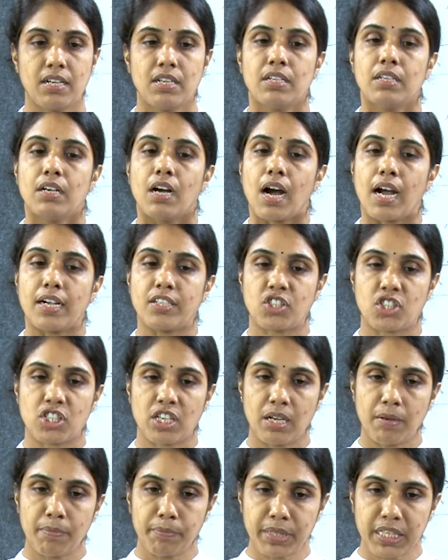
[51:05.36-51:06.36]
I
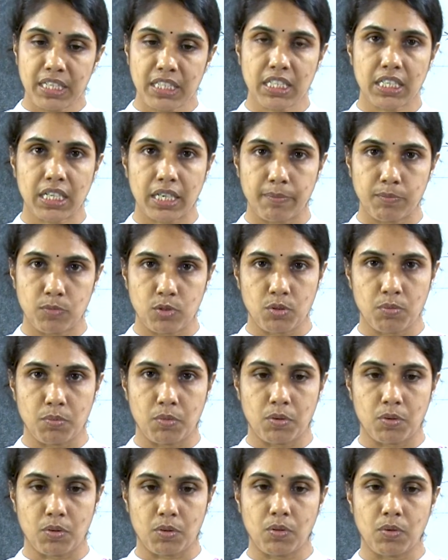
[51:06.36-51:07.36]
shall meet him
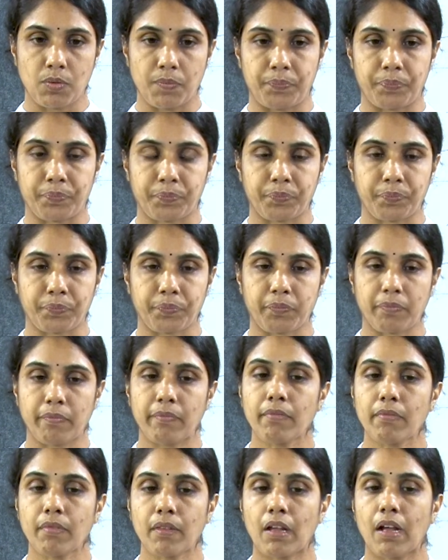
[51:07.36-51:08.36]
tomorrow,
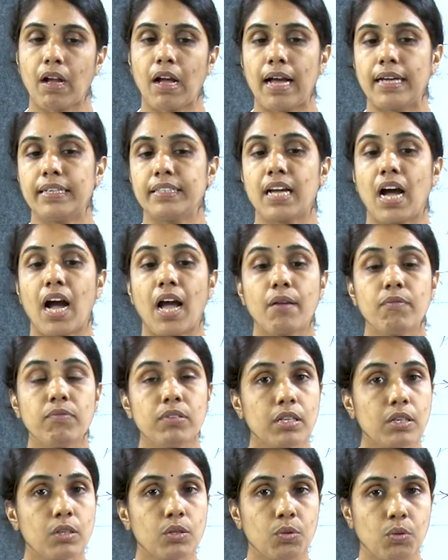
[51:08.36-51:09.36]
and I
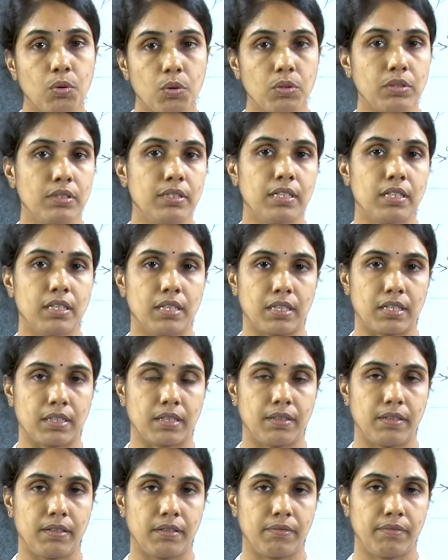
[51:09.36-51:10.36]
will go there.
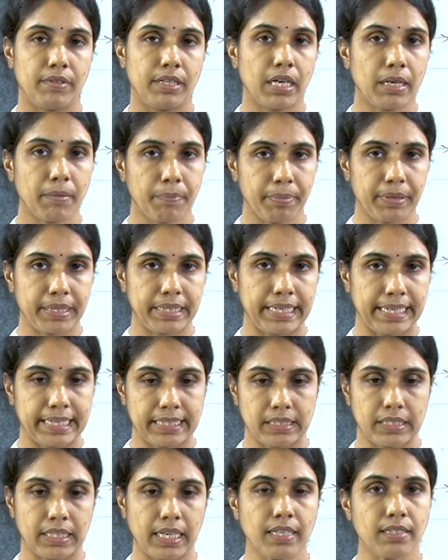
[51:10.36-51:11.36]
We are
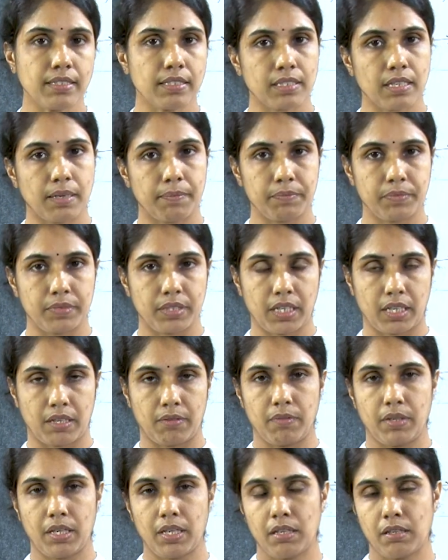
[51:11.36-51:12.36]
predicting something.
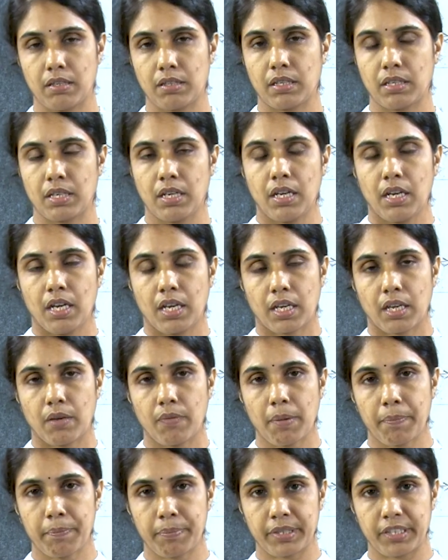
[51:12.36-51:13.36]
We give
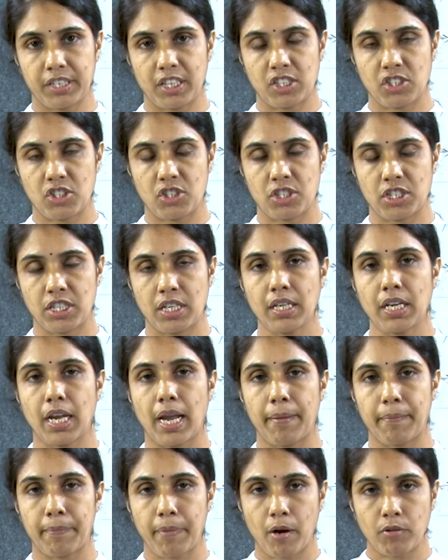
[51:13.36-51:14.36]
a prediction
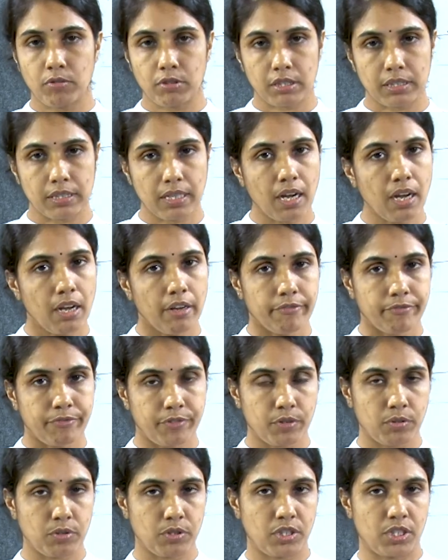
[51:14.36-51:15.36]
about the
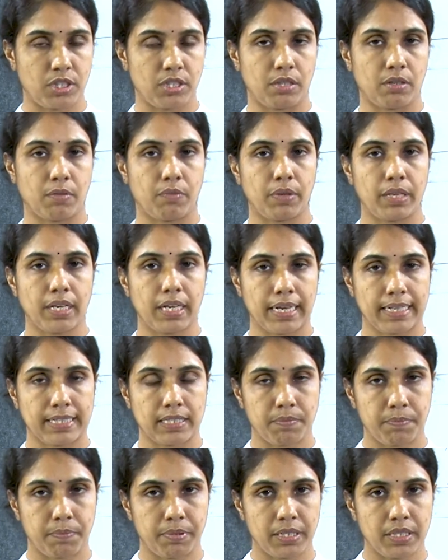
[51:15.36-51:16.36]
future. We are
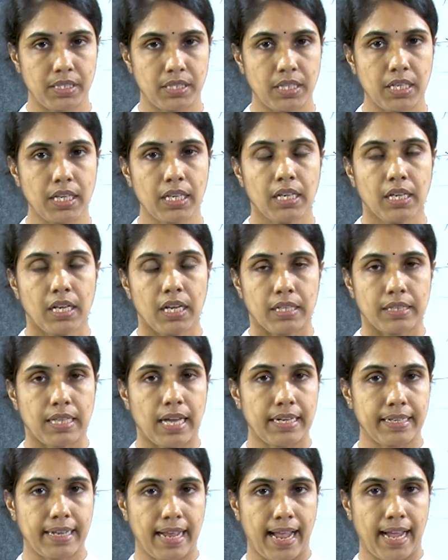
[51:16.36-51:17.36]
expressing
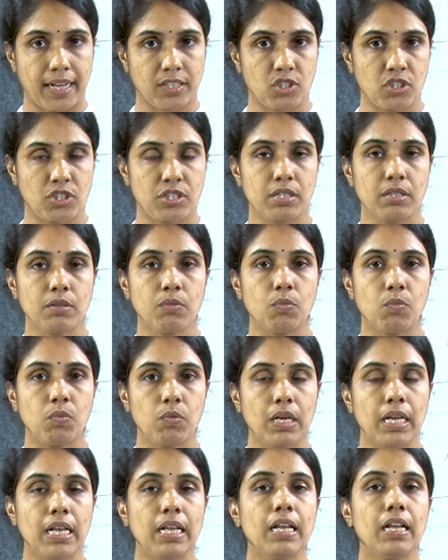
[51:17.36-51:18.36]
that action
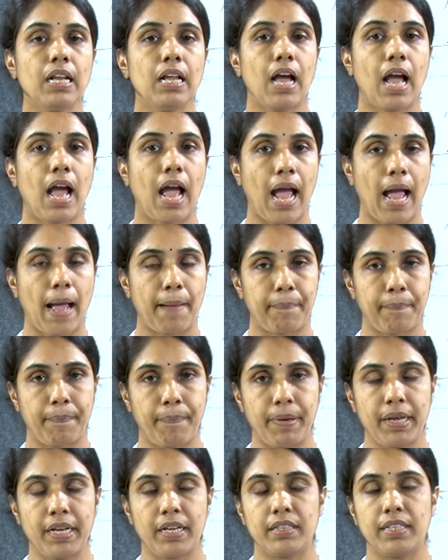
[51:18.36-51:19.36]
will
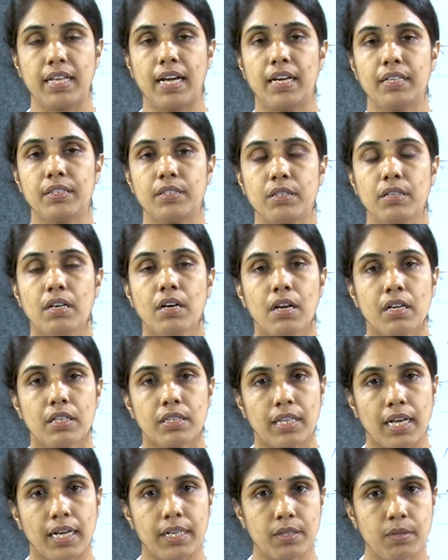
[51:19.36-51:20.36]
happen,
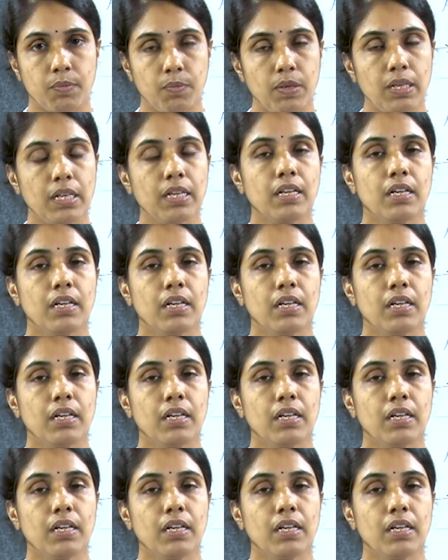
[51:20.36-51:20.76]
that will